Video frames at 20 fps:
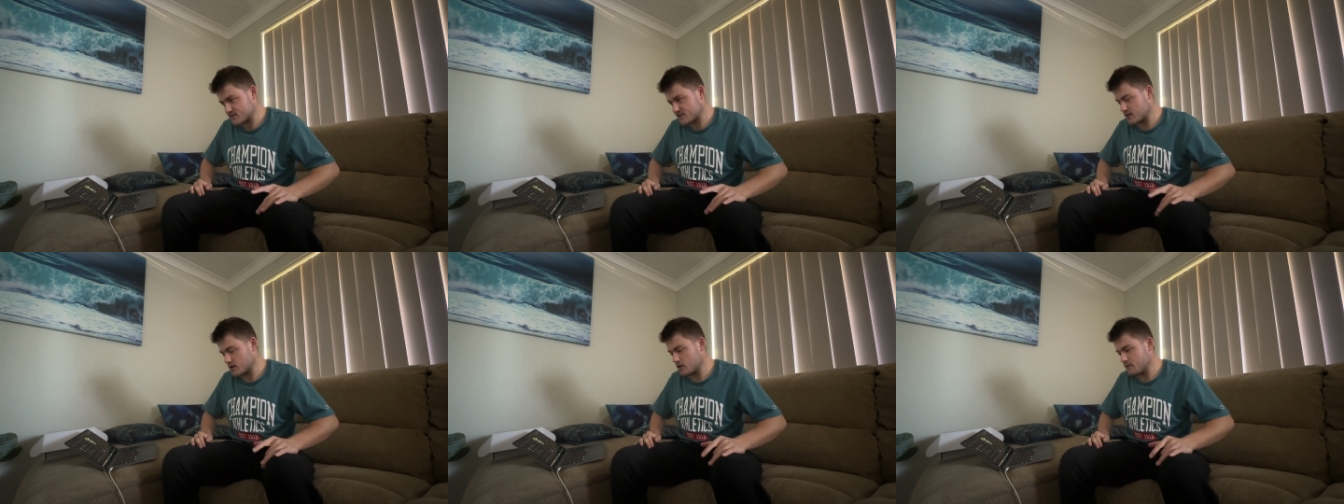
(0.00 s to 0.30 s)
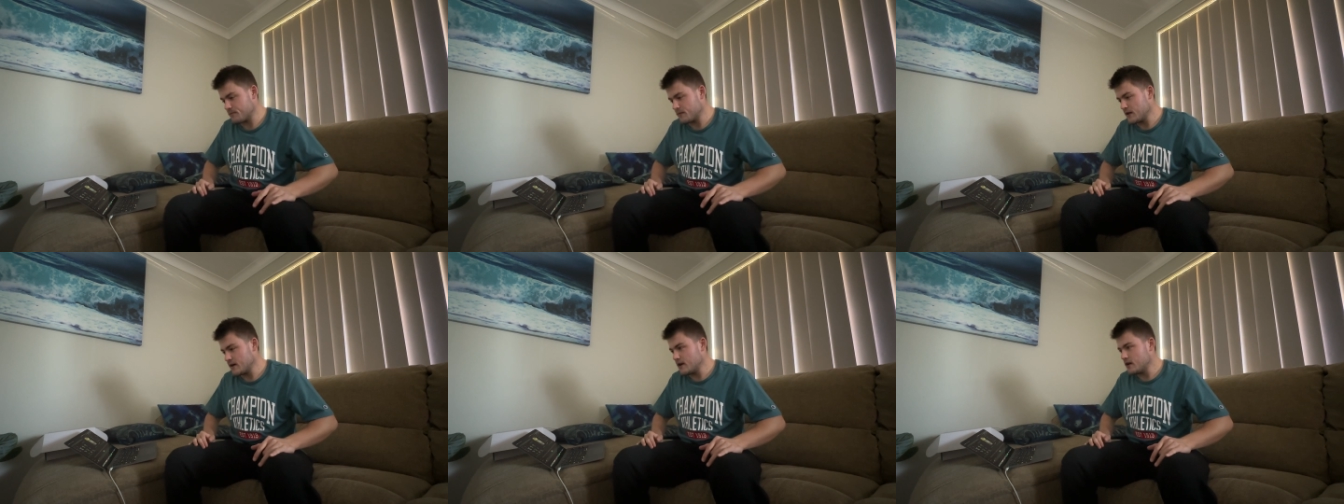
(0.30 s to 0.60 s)
So
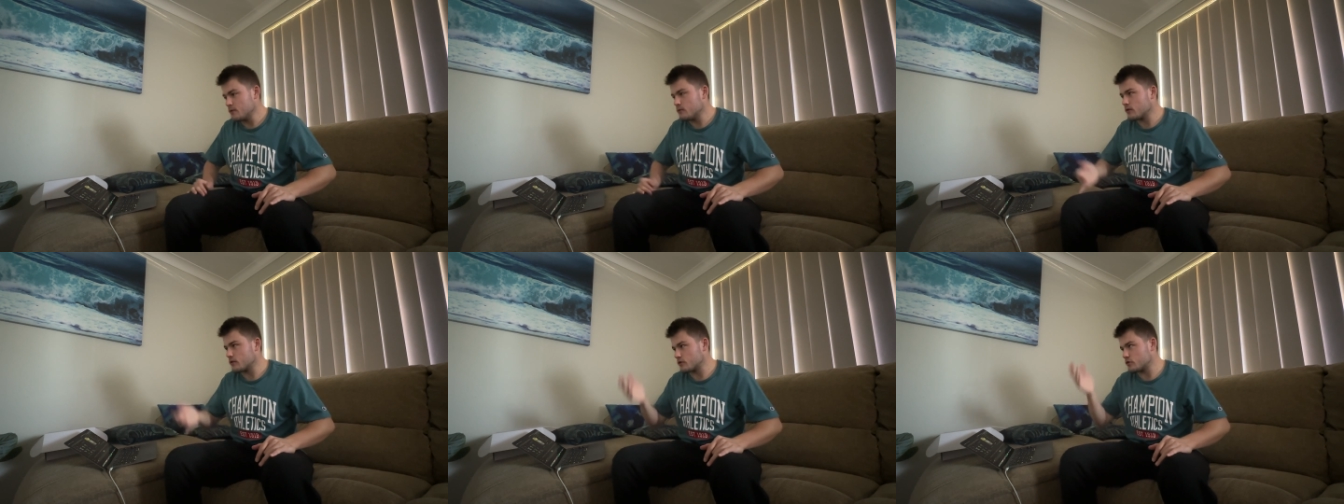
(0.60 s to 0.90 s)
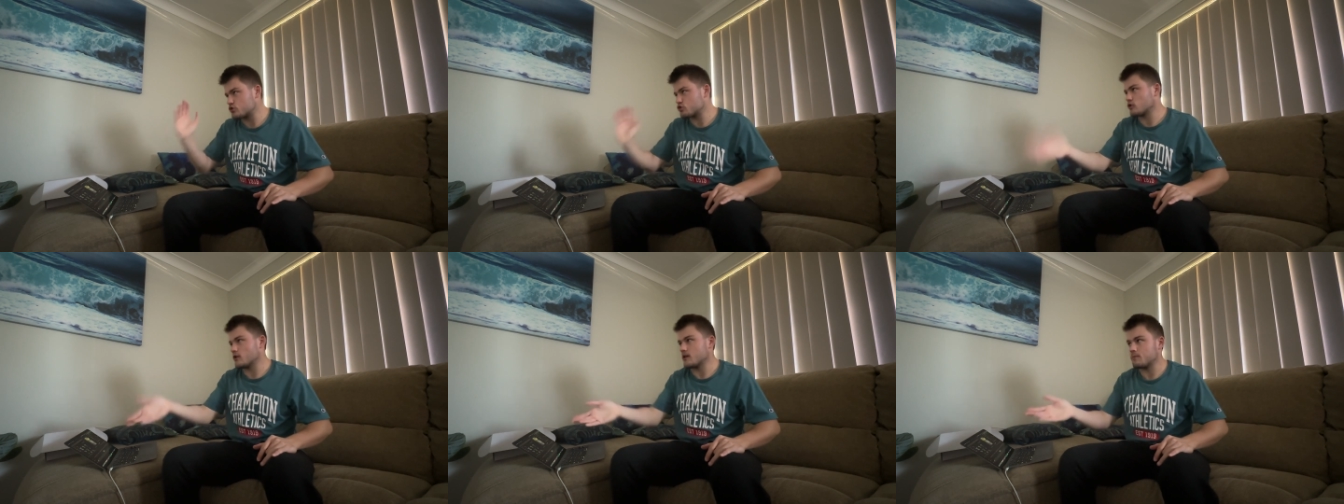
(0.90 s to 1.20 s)
we've got
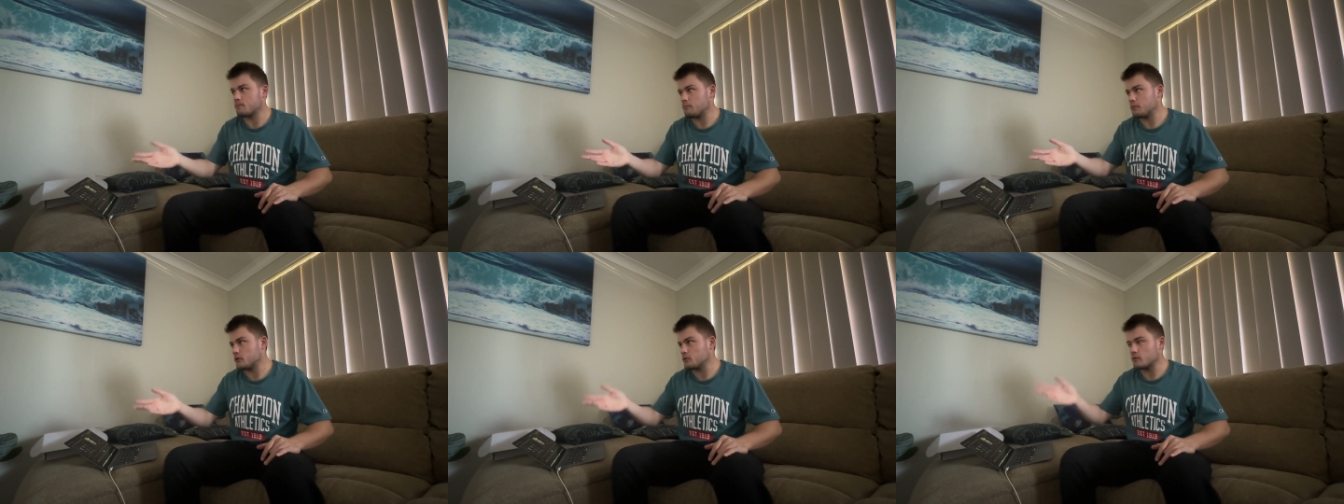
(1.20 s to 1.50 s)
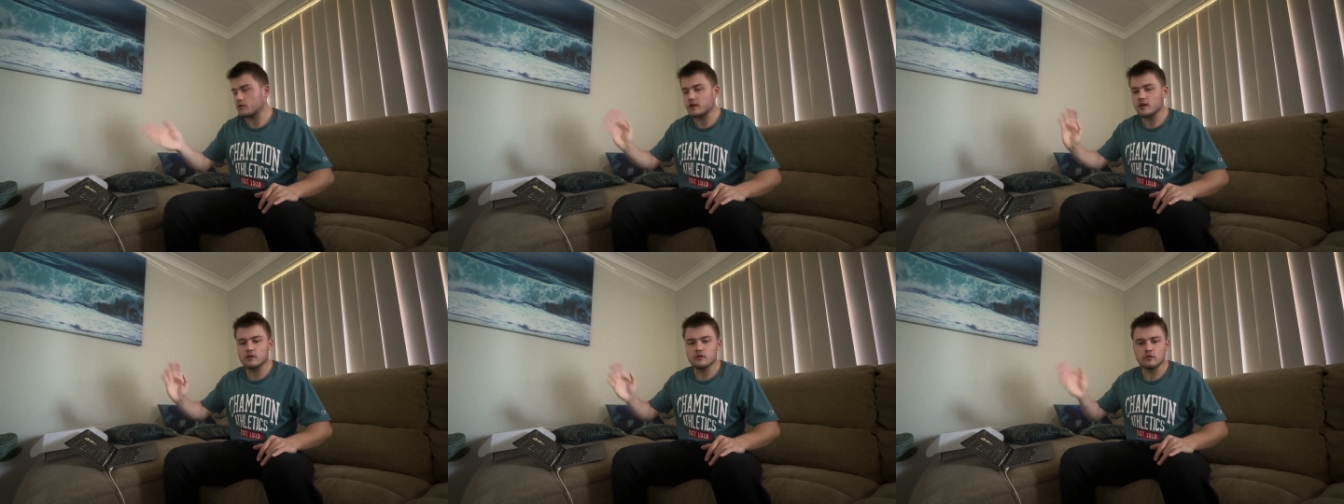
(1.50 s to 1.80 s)
the tripod.
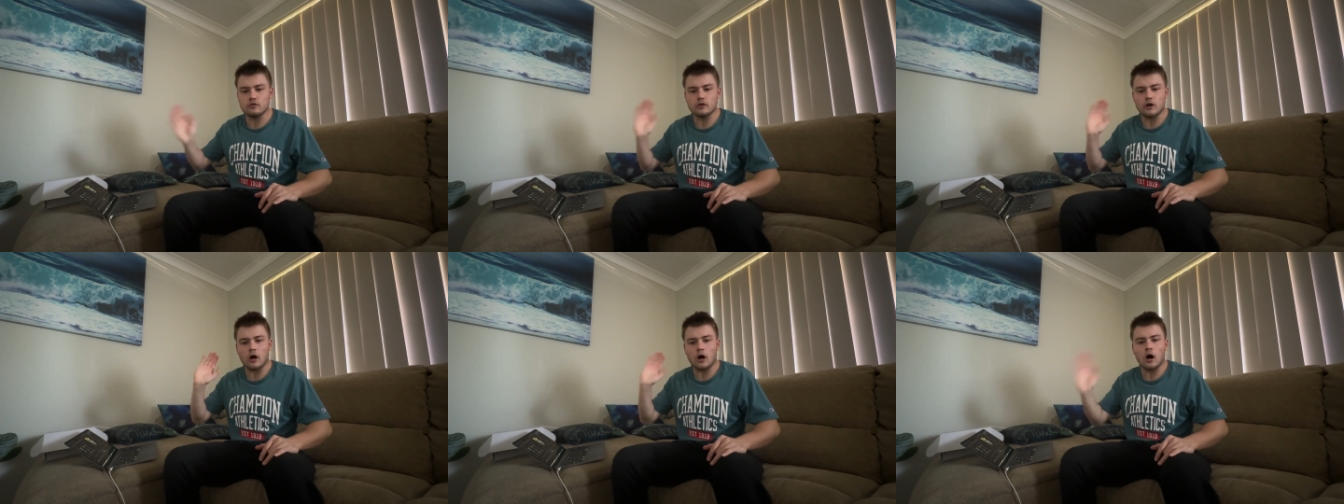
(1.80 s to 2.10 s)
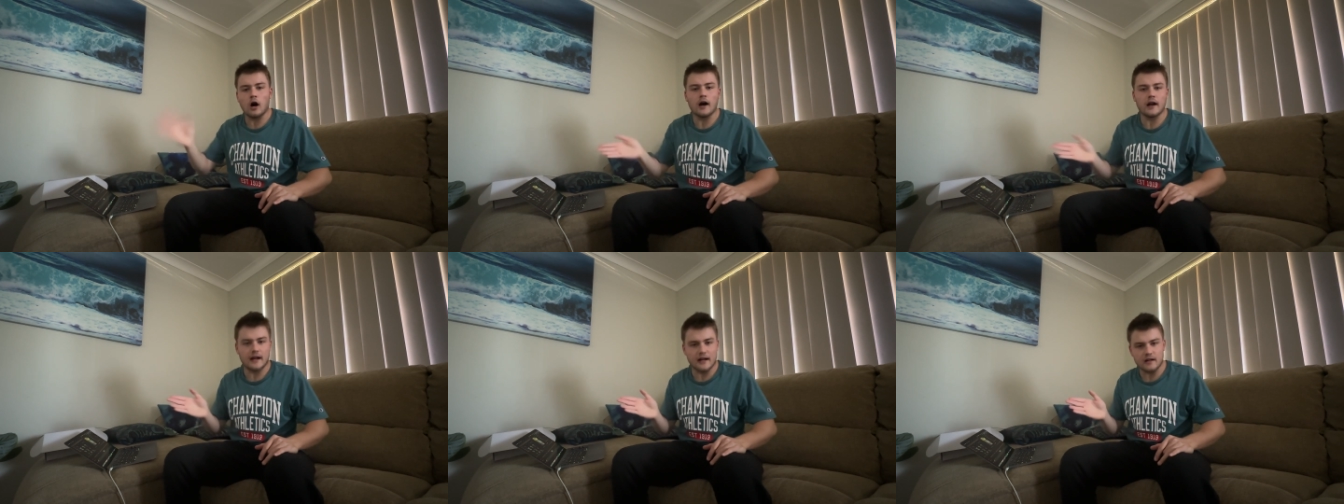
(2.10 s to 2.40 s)
We're gonna do the
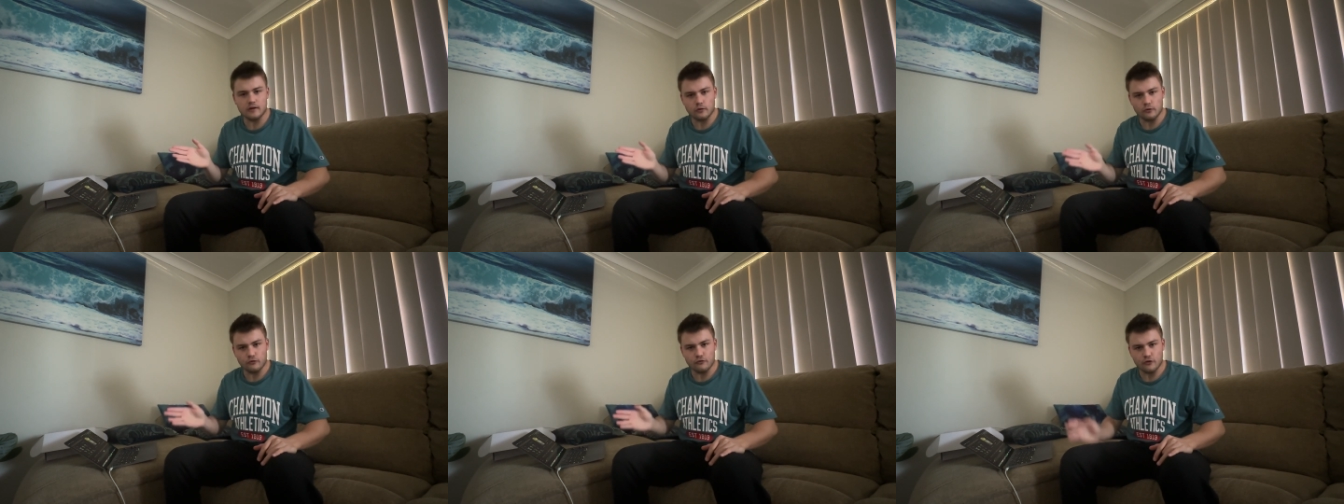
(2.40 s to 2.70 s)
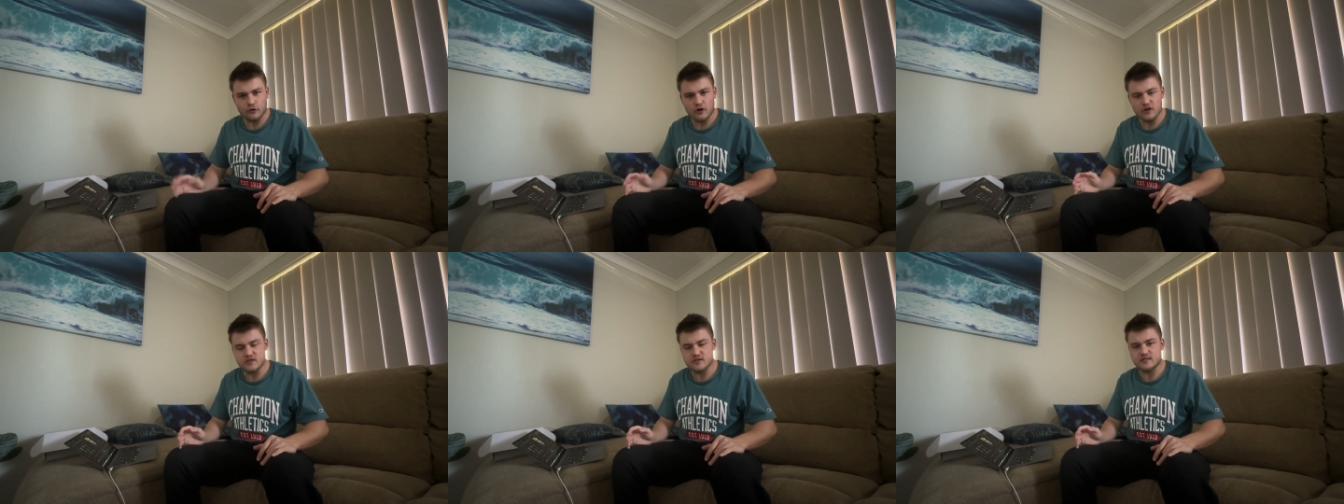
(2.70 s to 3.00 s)
high angle
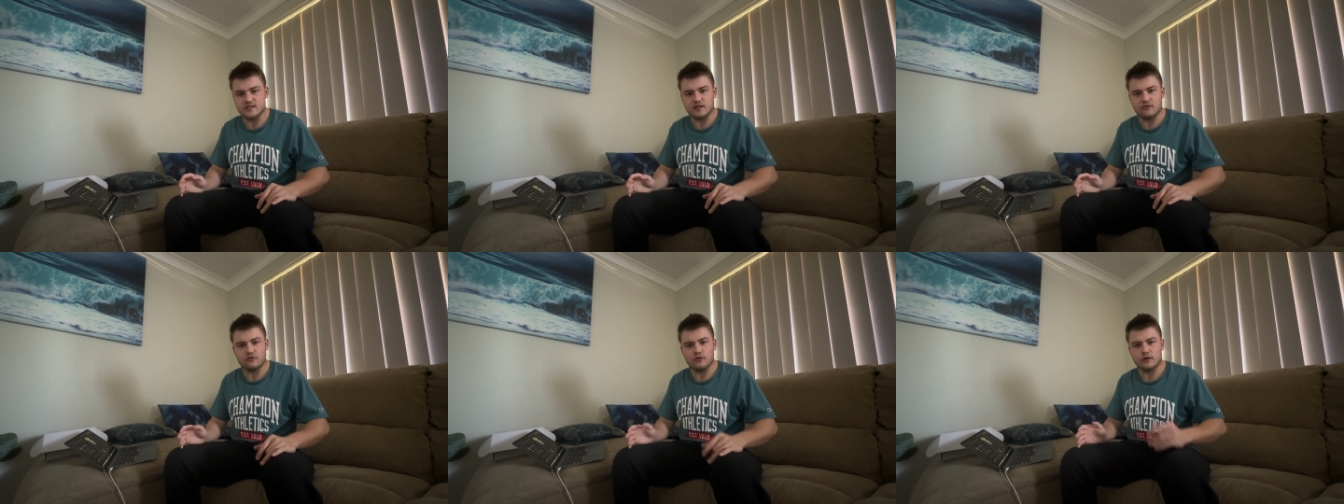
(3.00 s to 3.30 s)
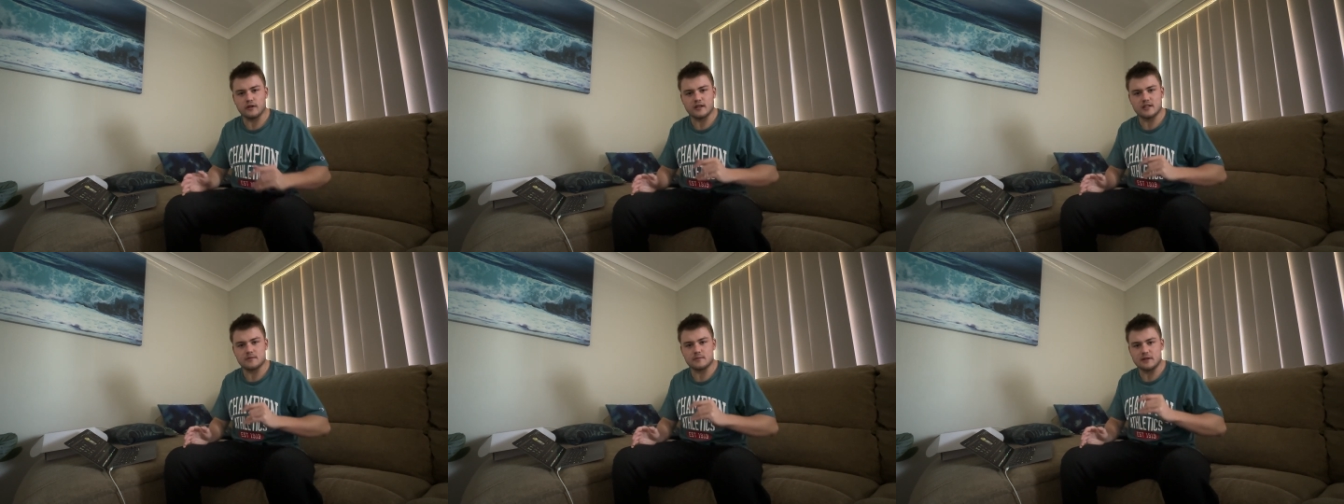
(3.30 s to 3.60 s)
first because I feel
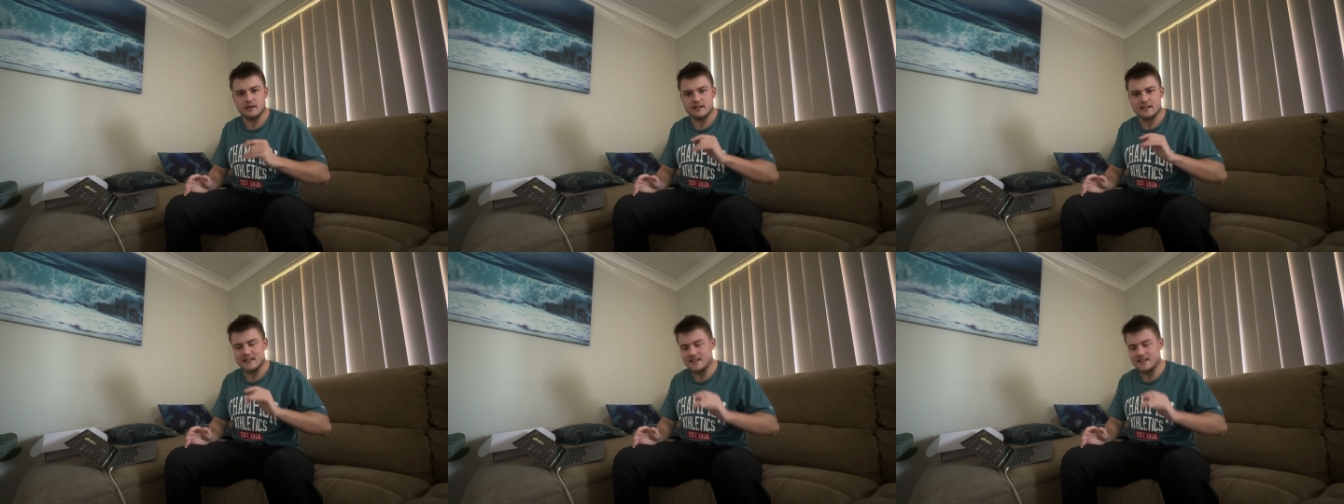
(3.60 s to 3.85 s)
that's gonna be an